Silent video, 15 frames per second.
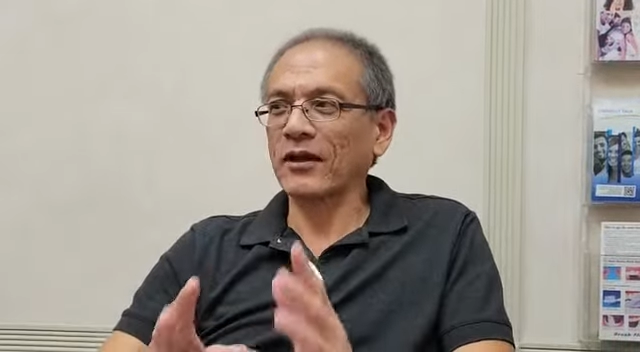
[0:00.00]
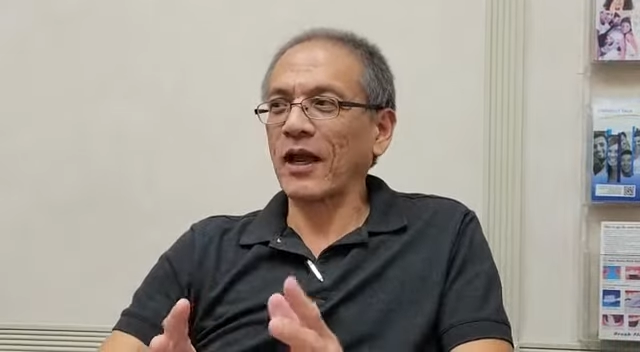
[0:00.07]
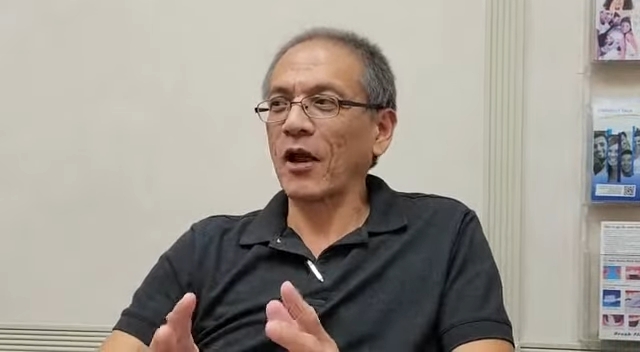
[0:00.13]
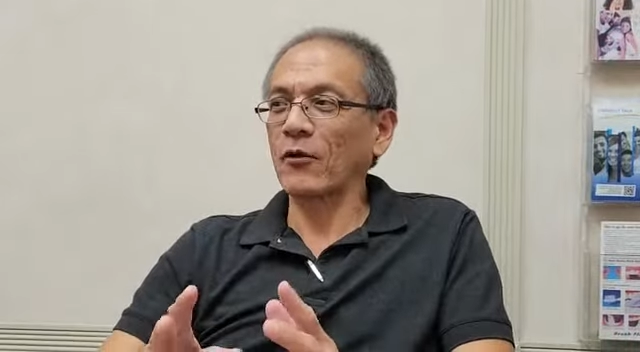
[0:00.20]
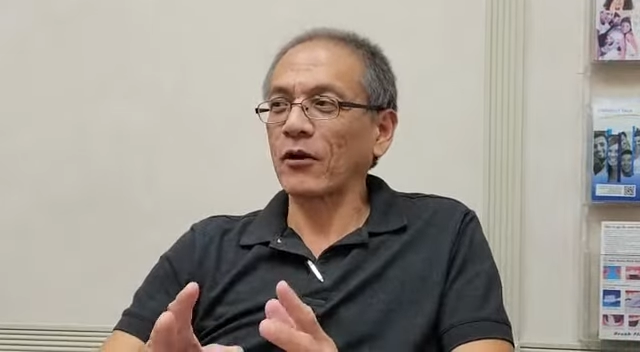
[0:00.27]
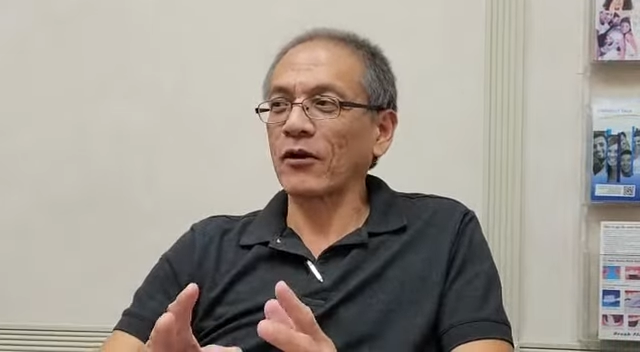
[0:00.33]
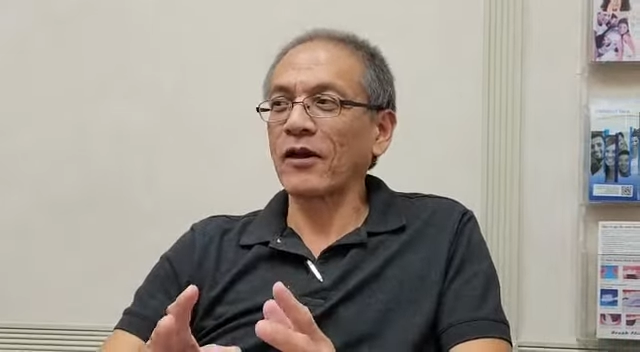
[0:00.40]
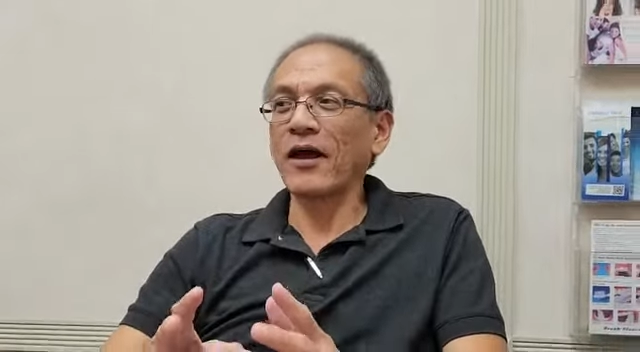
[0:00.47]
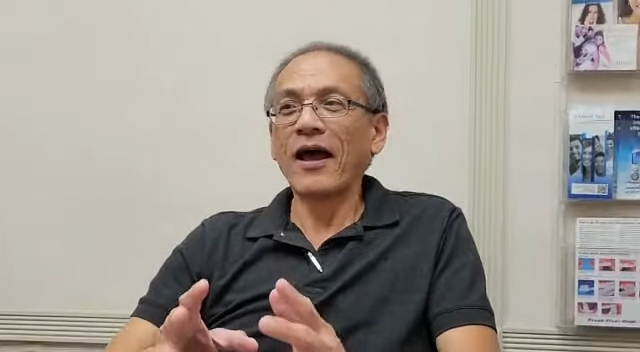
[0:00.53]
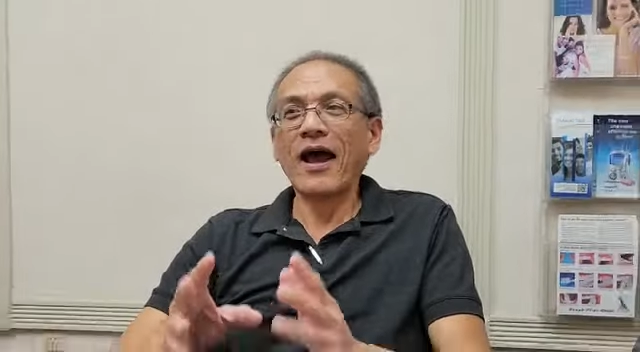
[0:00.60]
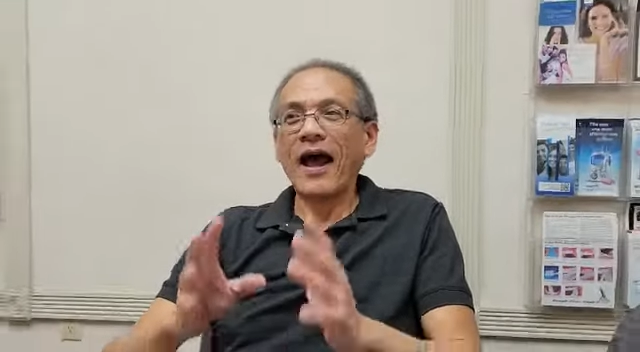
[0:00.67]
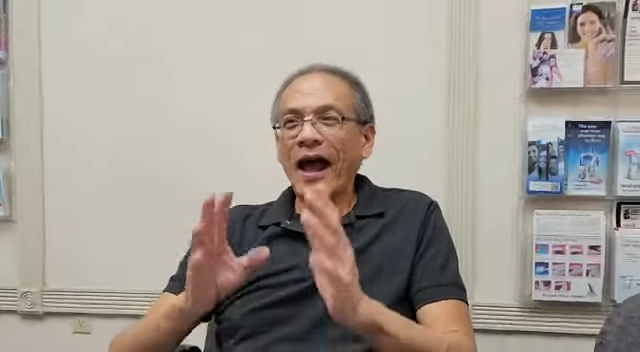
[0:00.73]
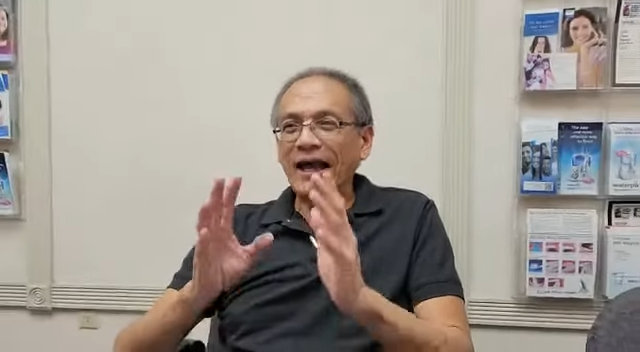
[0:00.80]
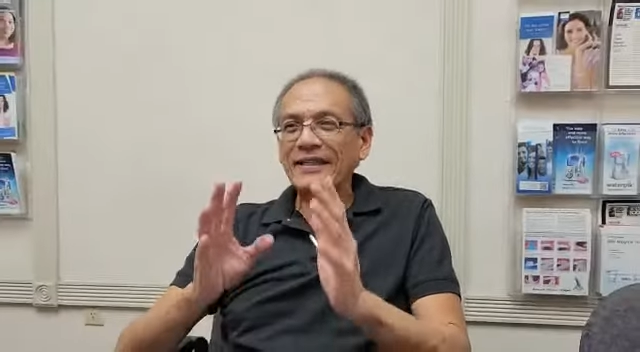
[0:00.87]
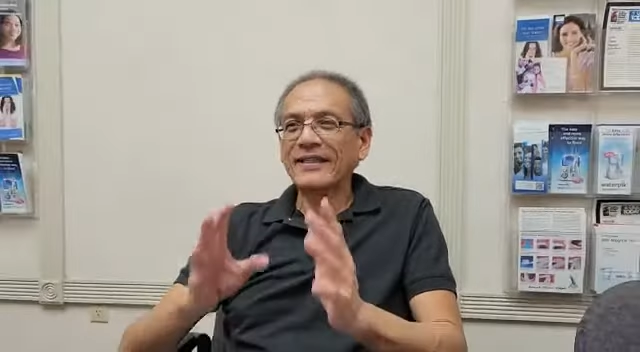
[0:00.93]
Kalra,
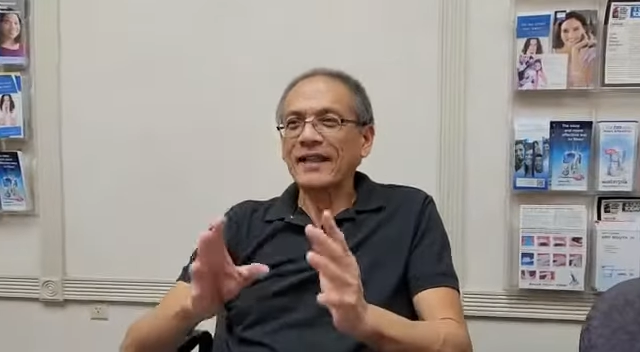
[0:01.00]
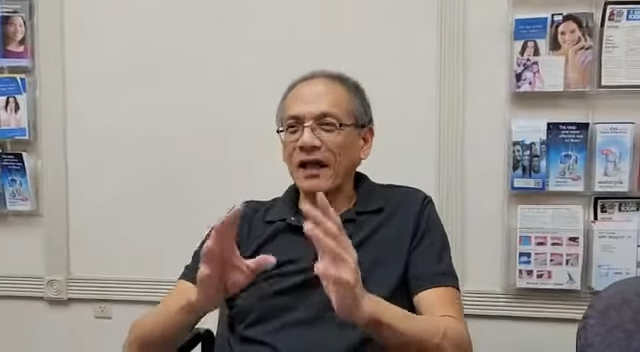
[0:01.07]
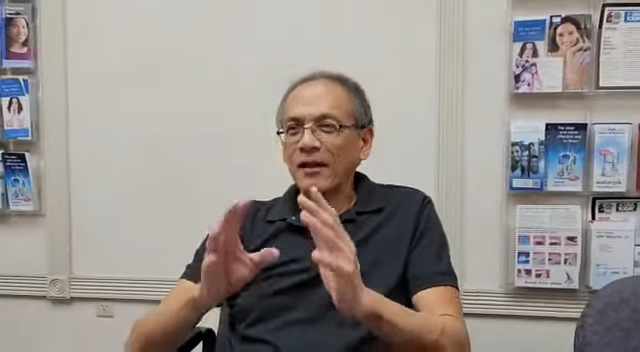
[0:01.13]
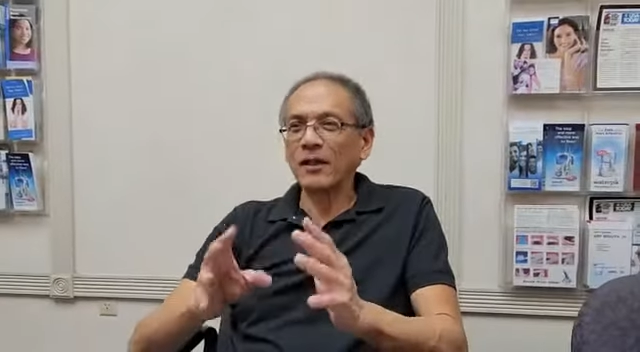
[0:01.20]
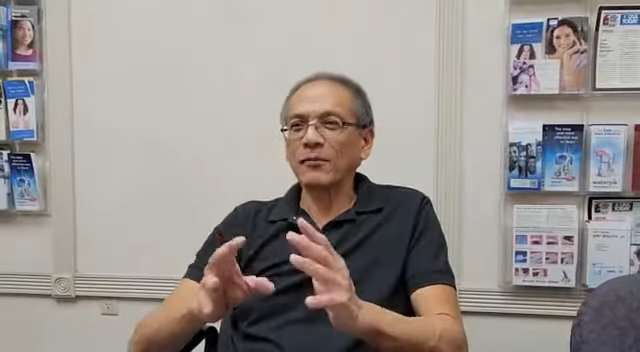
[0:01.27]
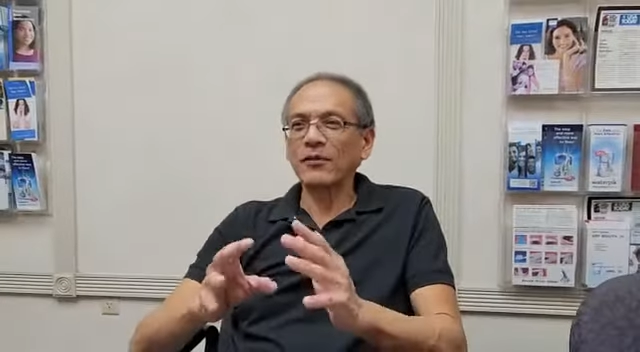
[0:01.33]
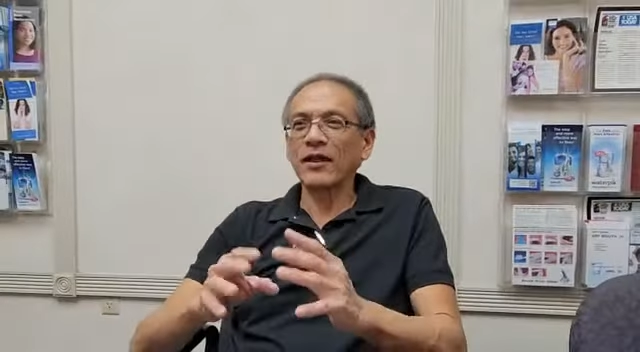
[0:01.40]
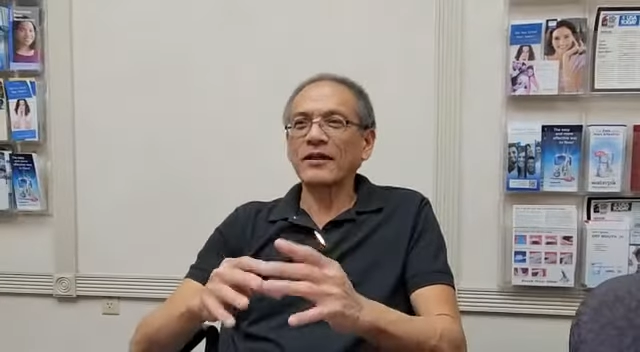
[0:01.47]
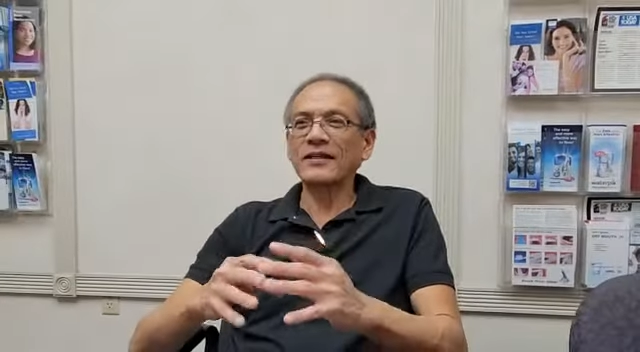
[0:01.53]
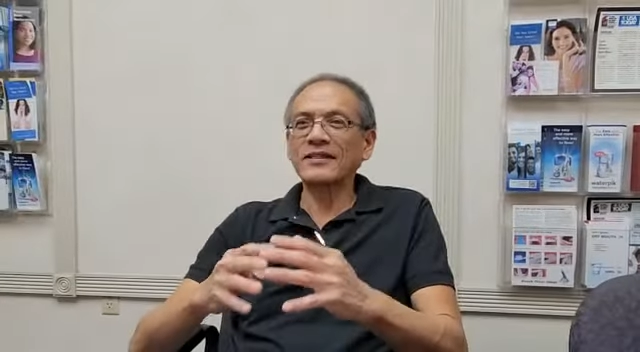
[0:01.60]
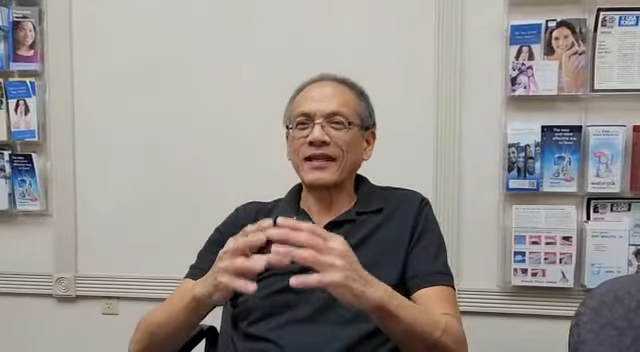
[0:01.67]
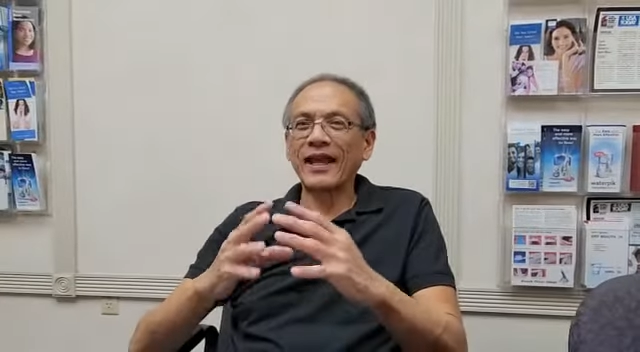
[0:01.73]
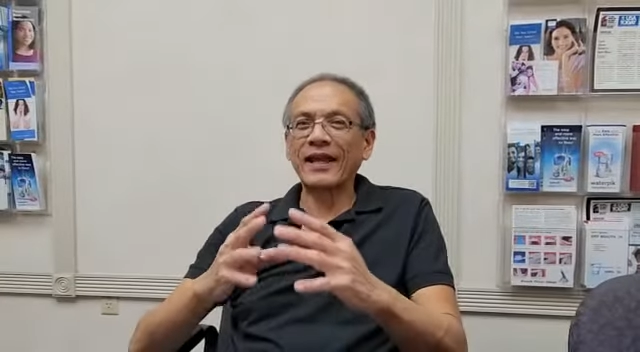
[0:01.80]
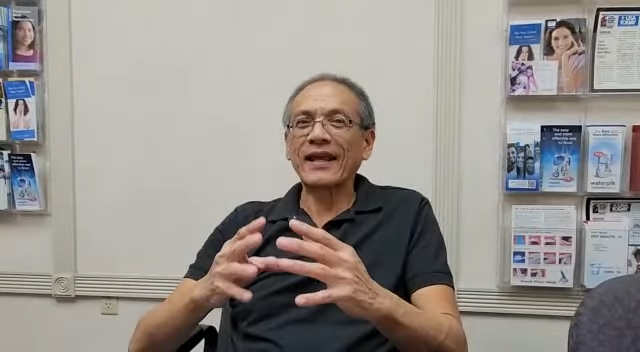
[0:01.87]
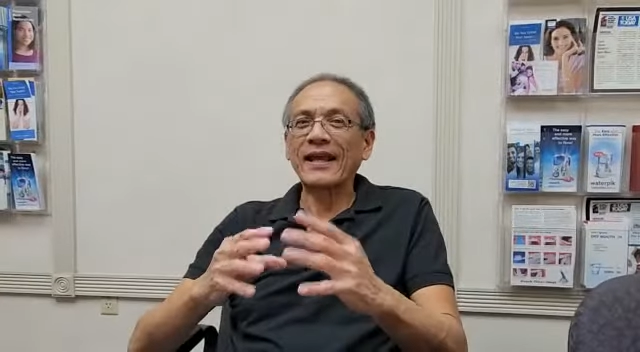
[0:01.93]
I tell him that his
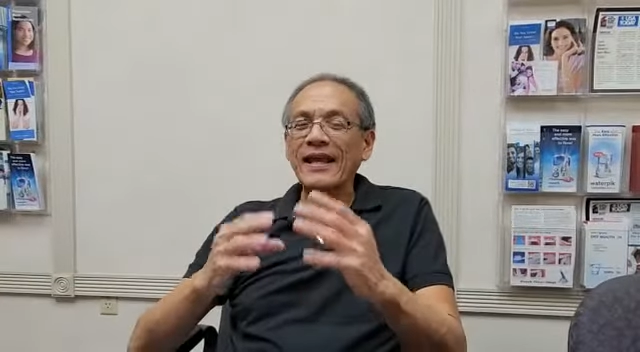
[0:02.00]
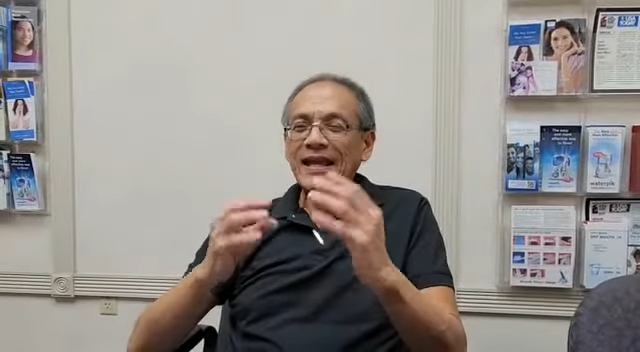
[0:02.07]
ha-